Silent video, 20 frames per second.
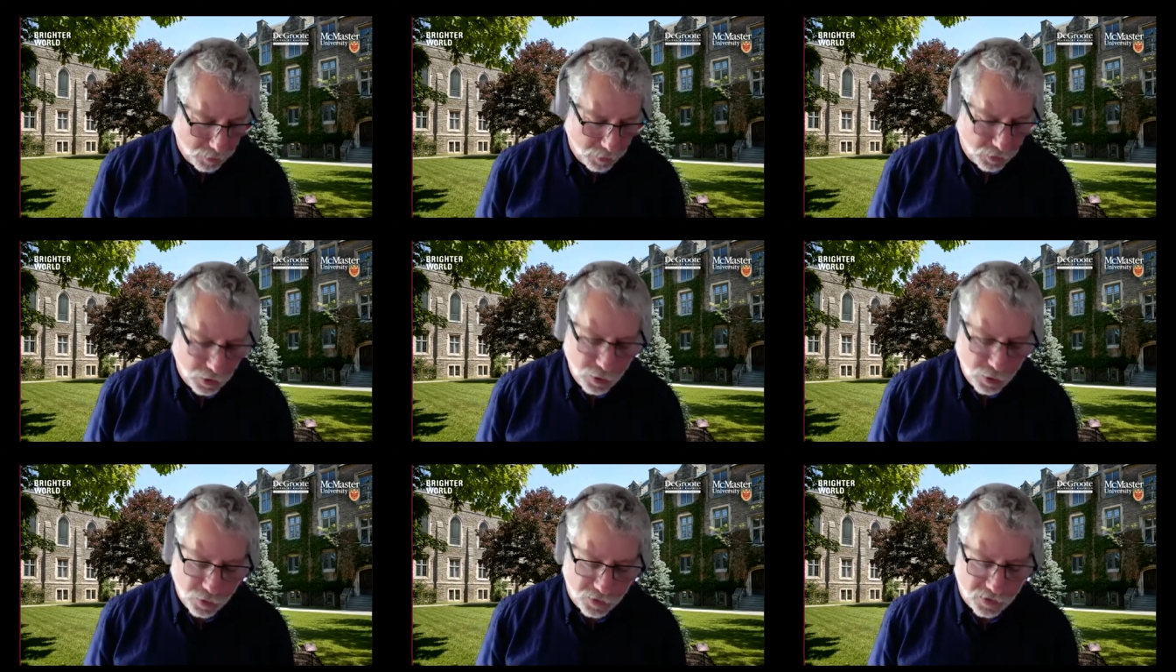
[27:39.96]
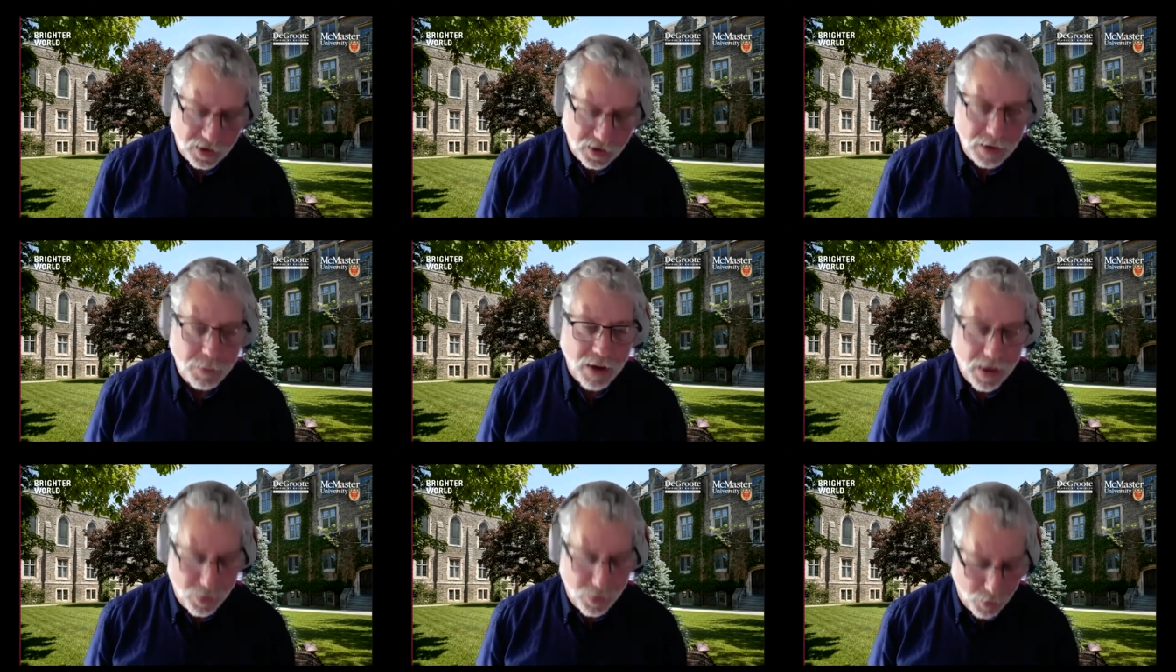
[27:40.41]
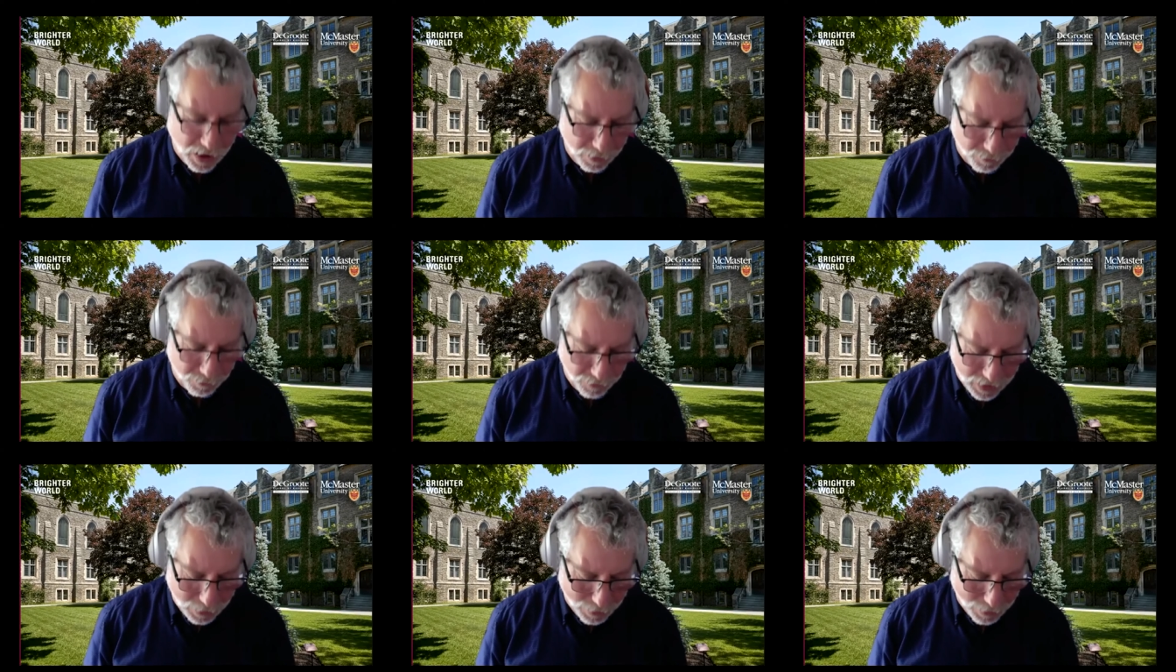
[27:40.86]
see, by the way,
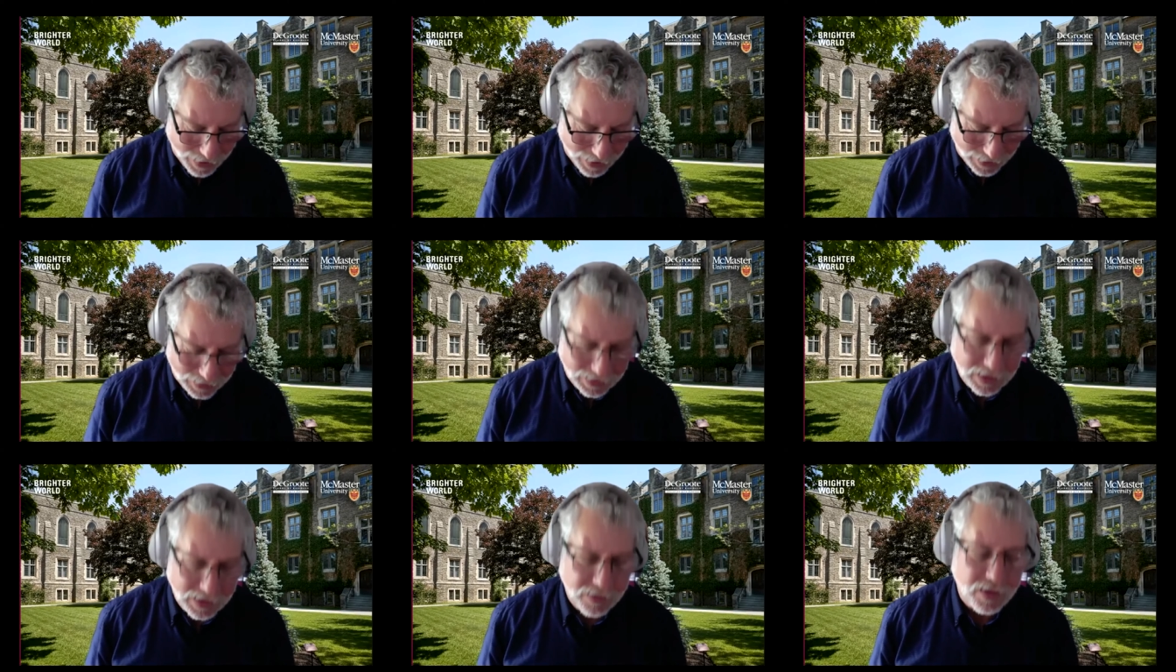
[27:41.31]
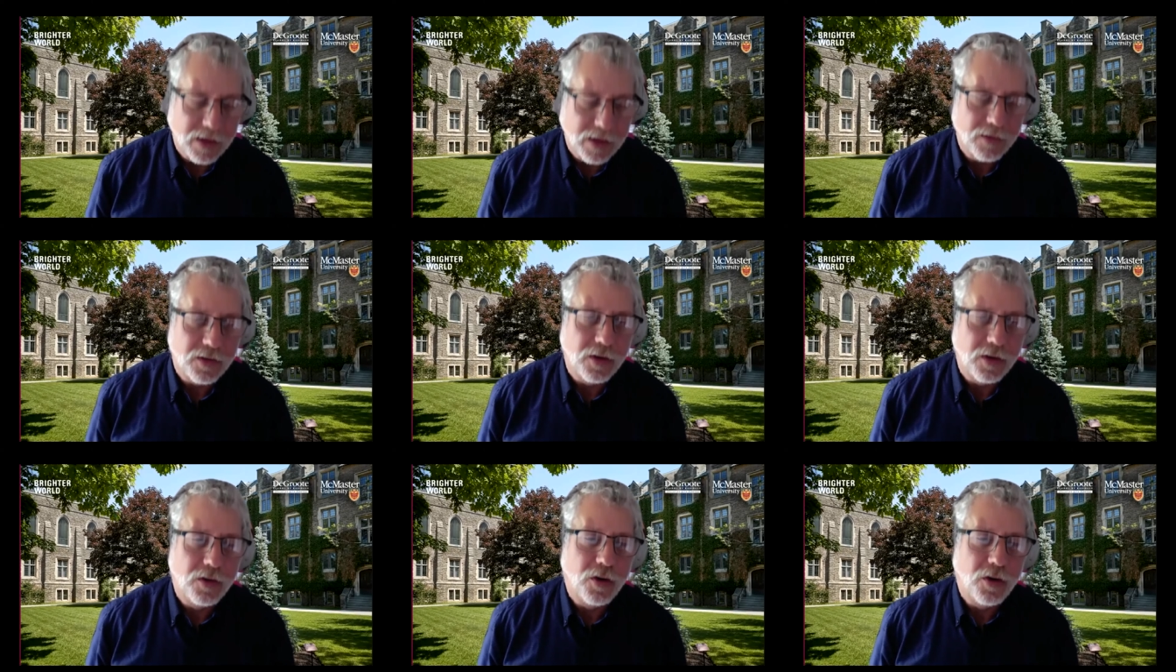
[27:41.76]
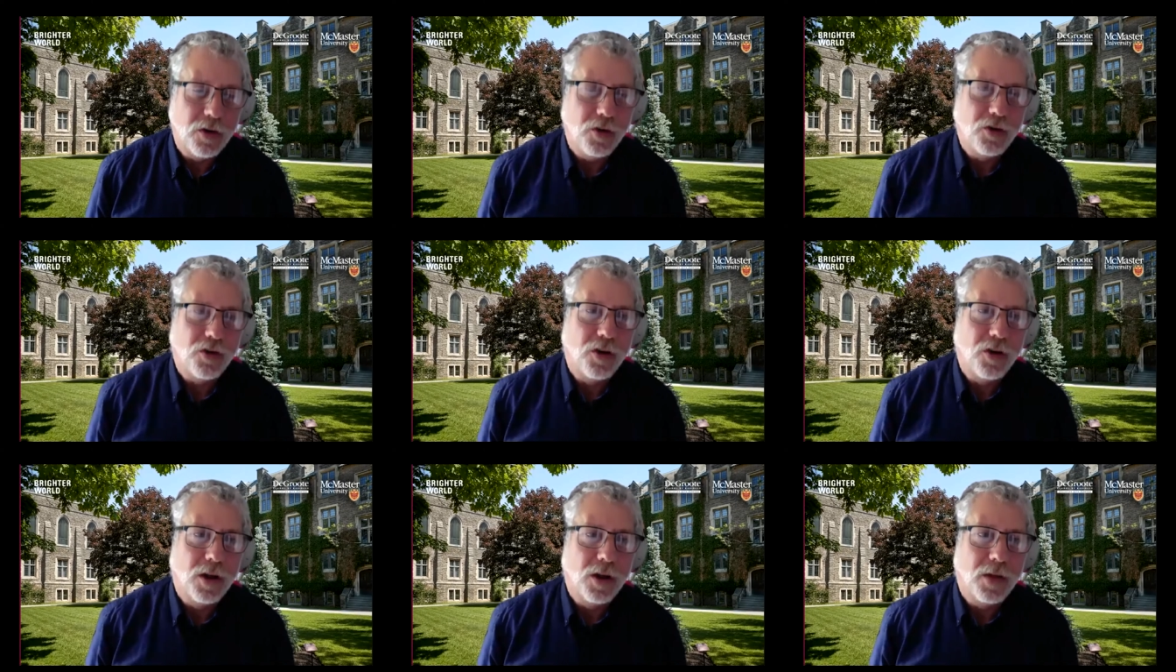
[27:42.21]
fundamentally the
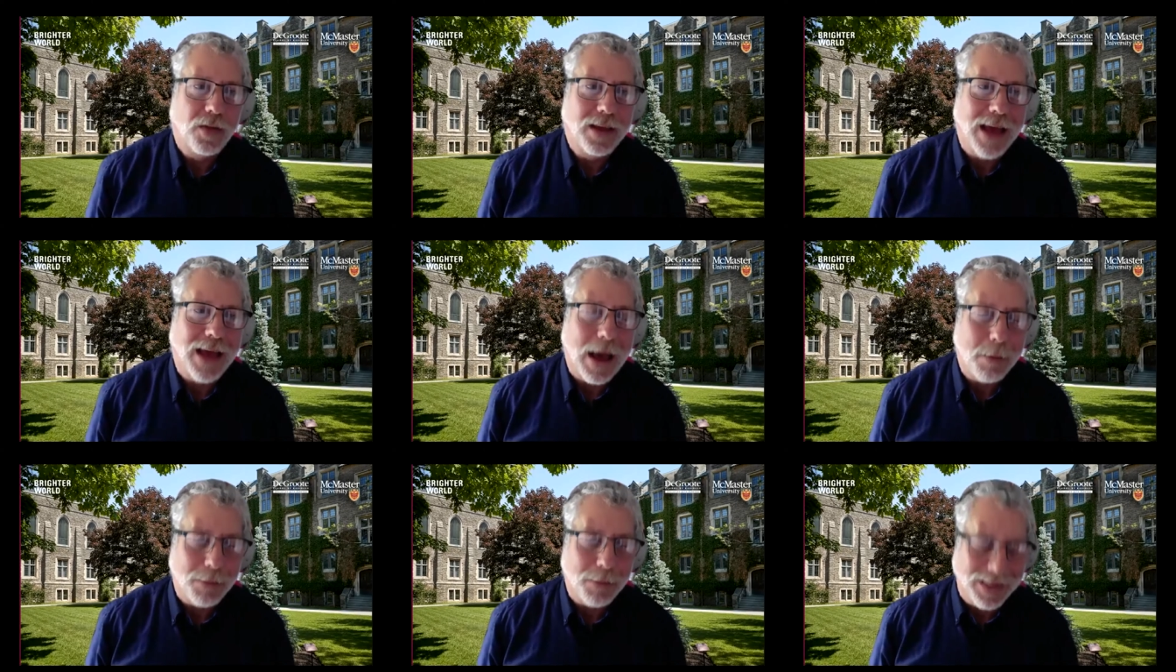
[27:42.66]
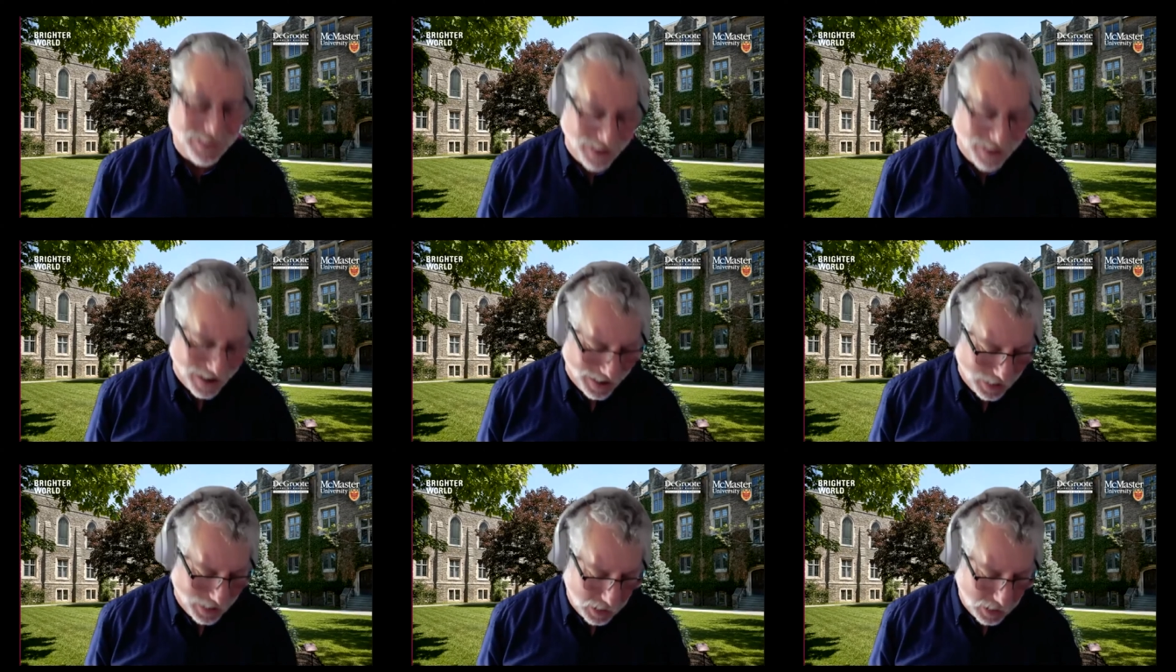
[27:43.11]
institutional, the appetite